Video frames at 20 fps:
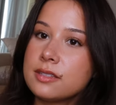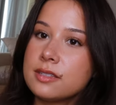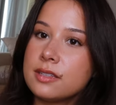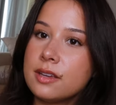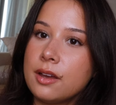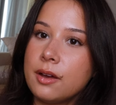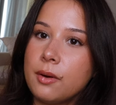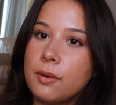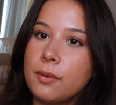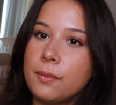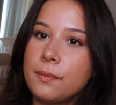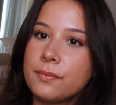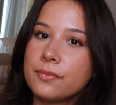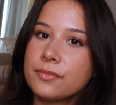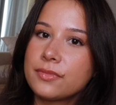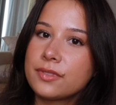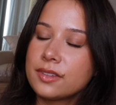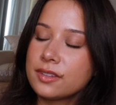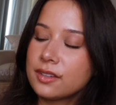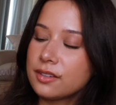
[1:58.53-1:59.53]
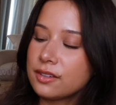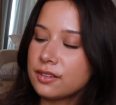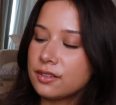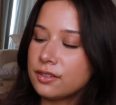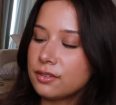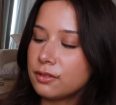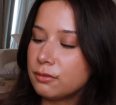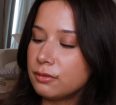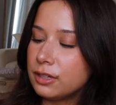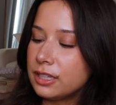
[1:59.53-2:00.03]
So
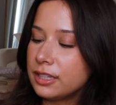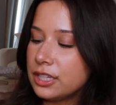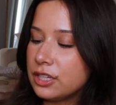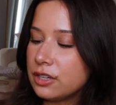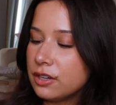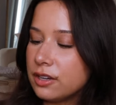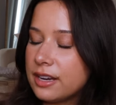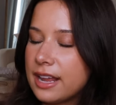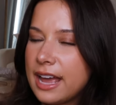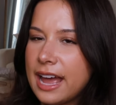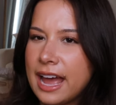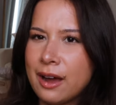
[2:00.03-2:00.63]
really good.